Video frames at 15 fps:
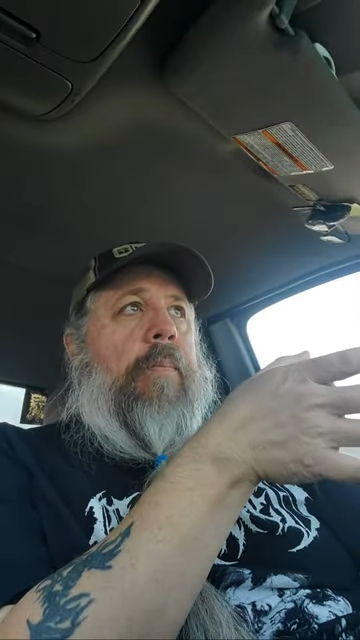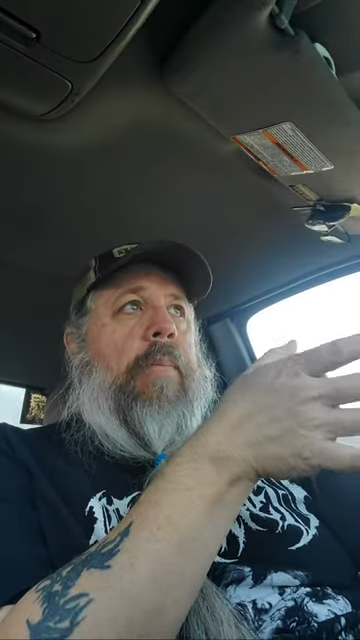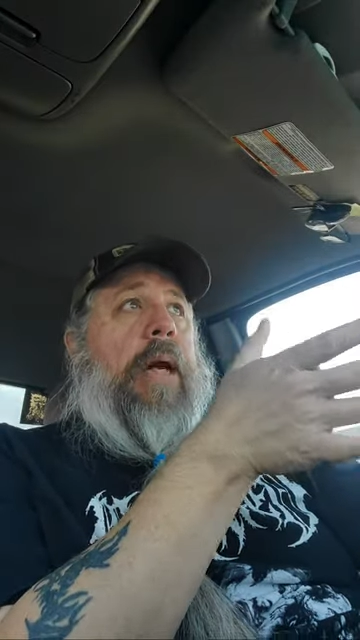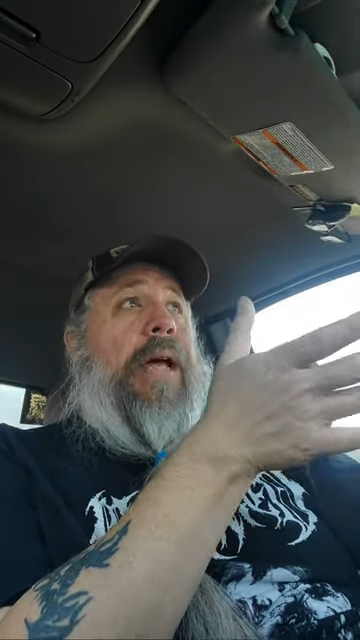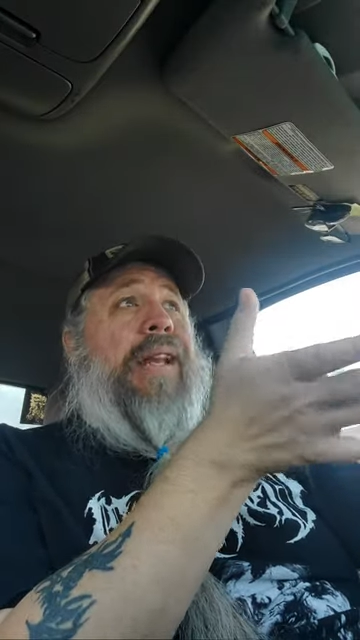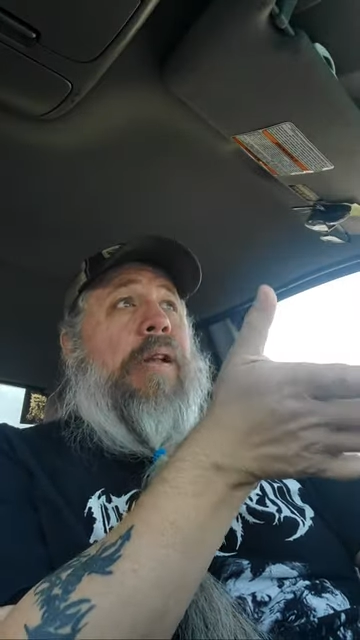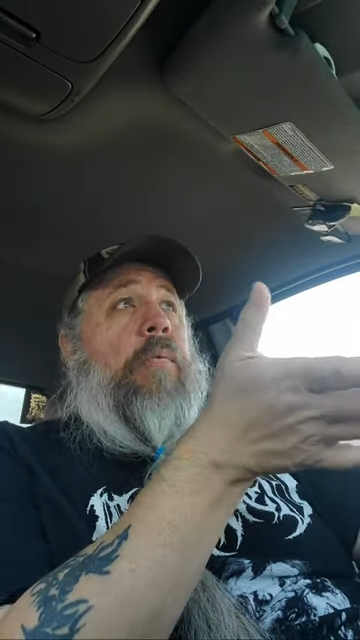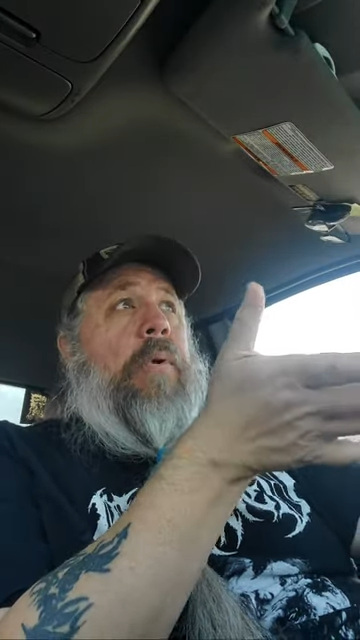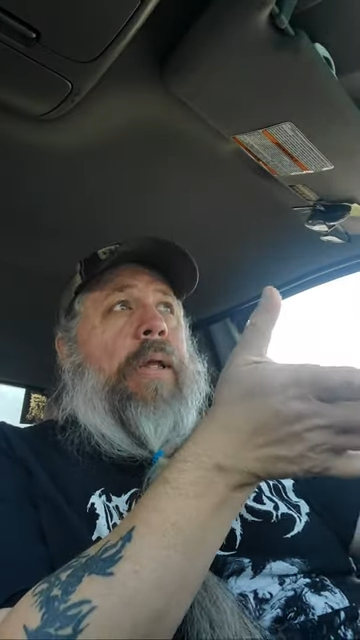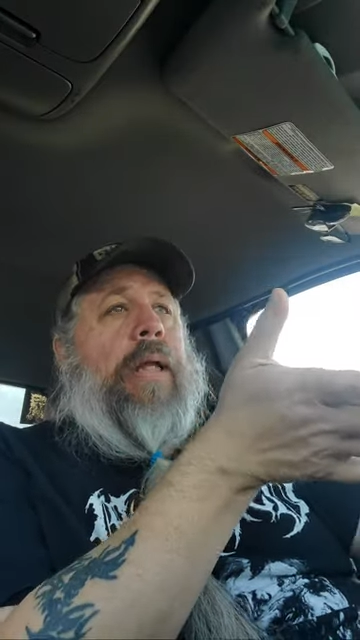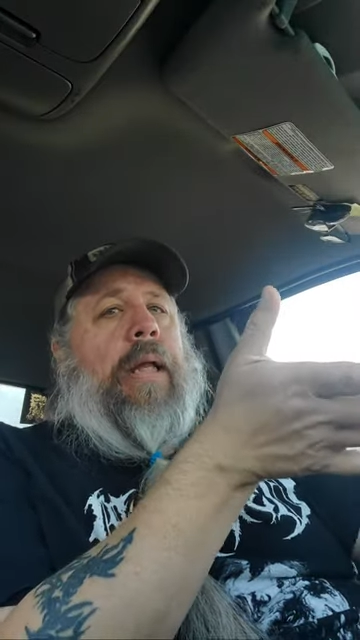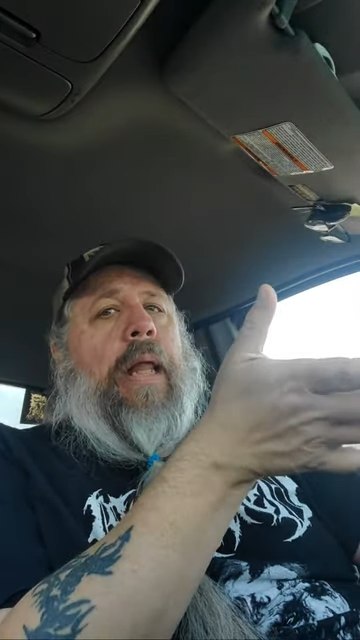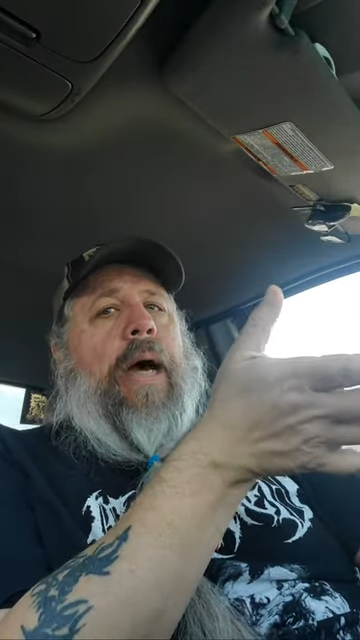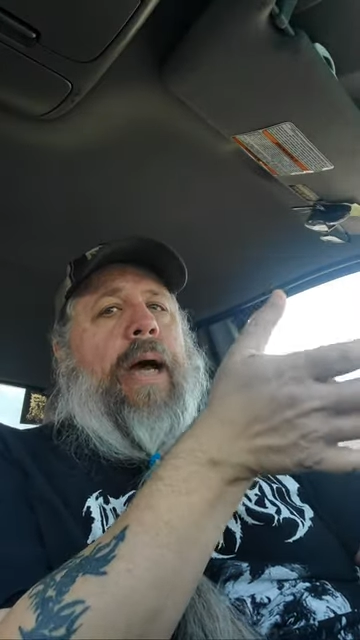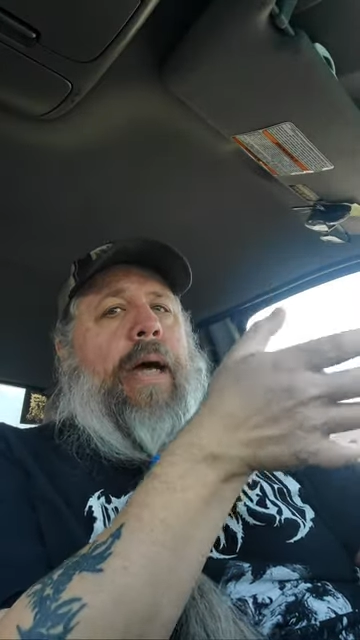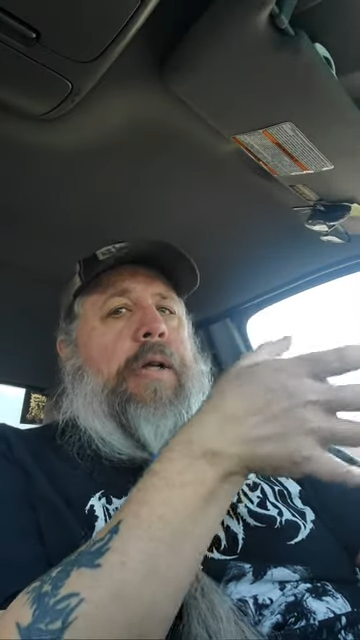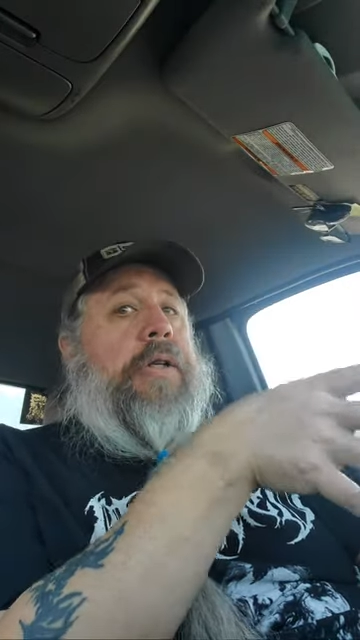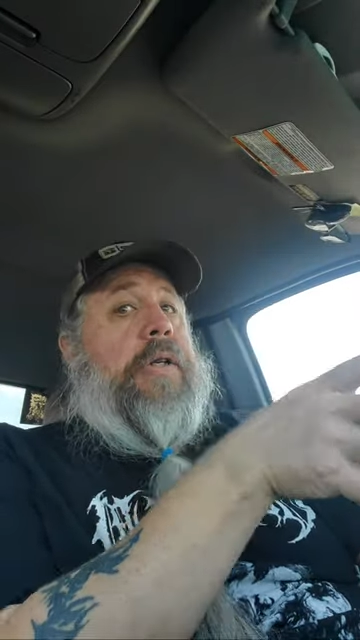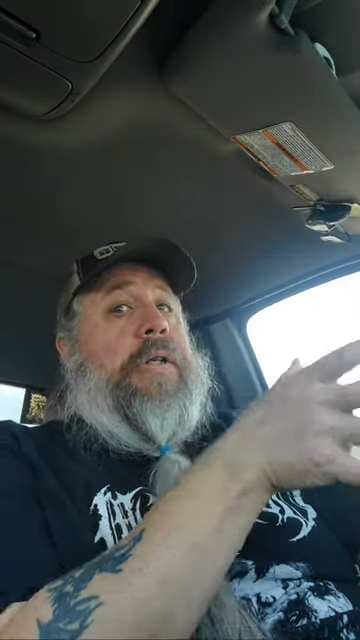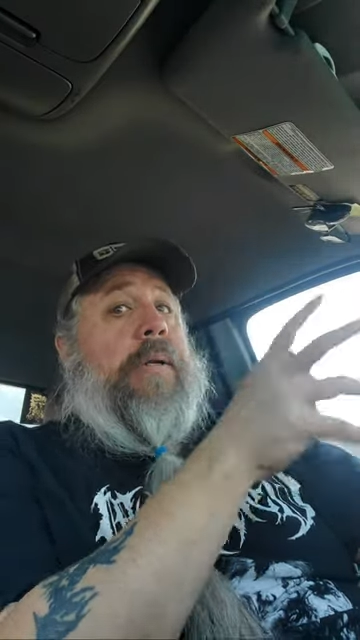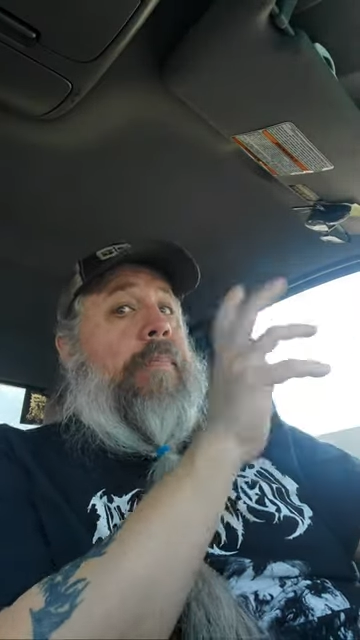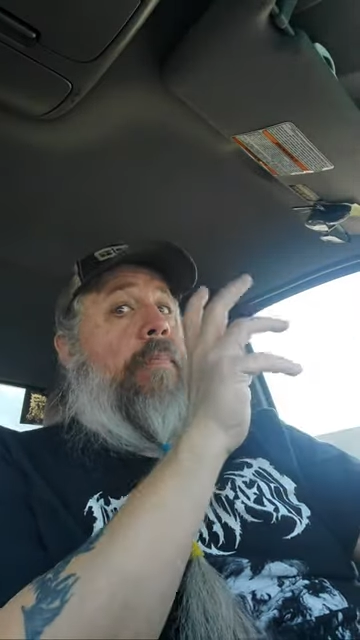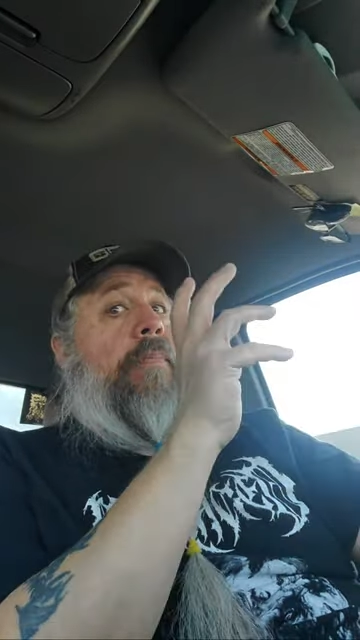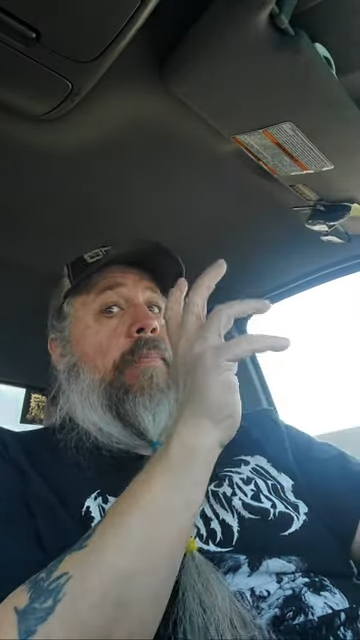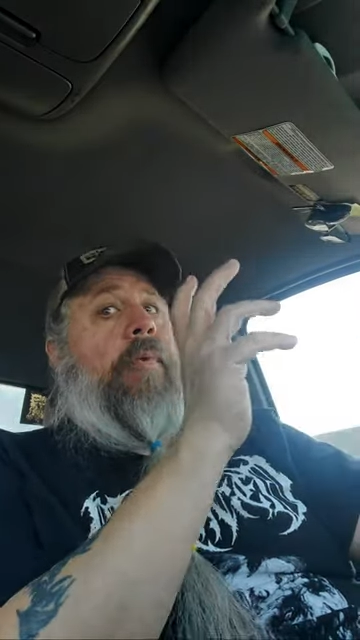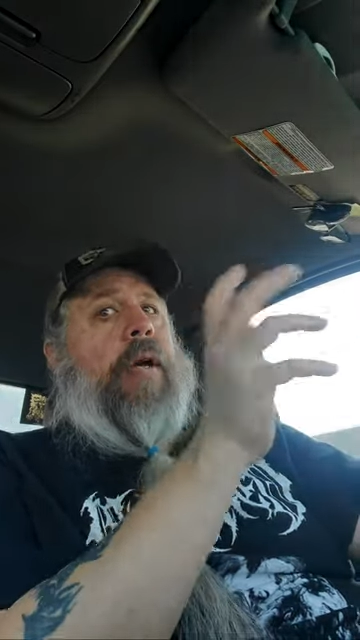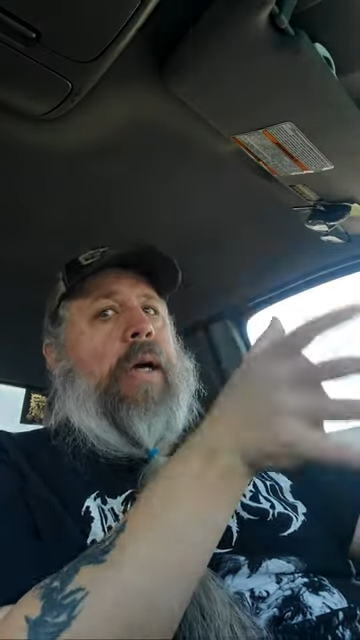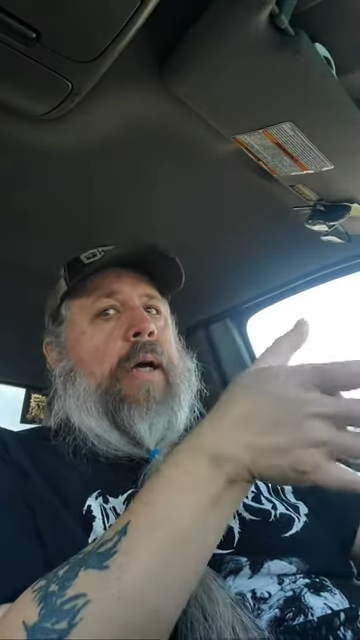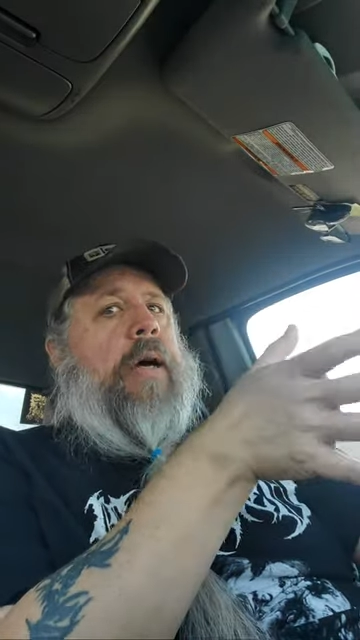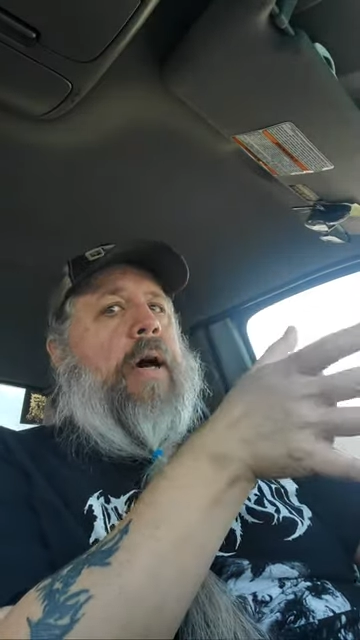But I didn't really lie. I just said,
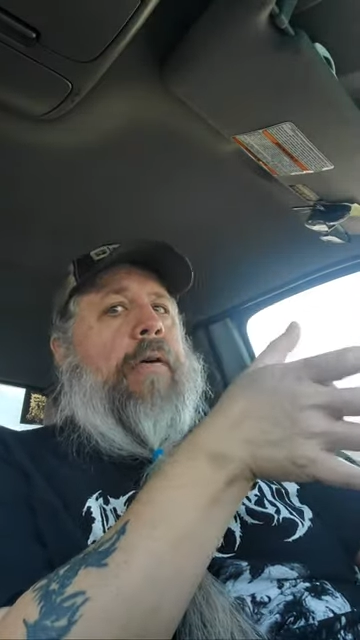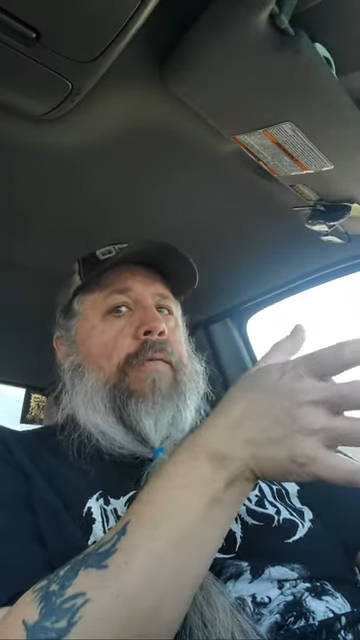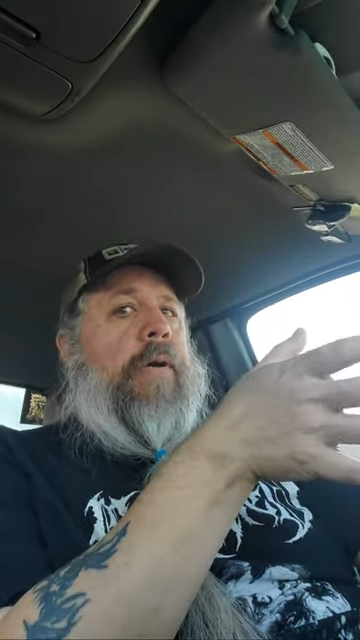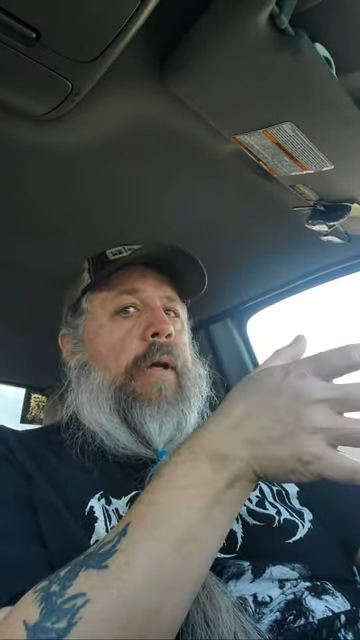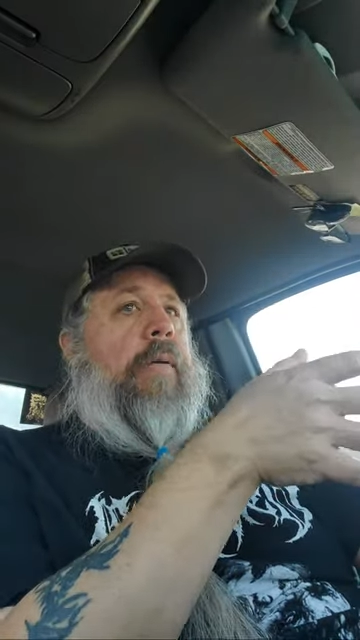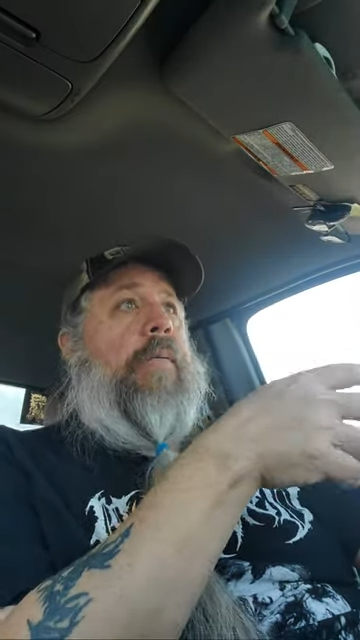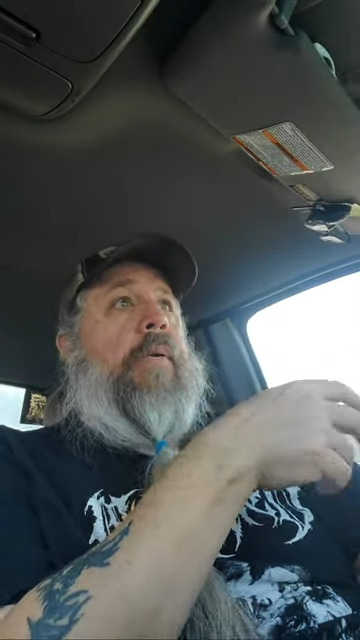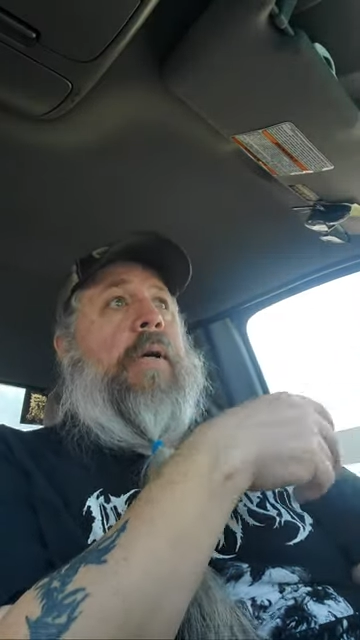great coffee.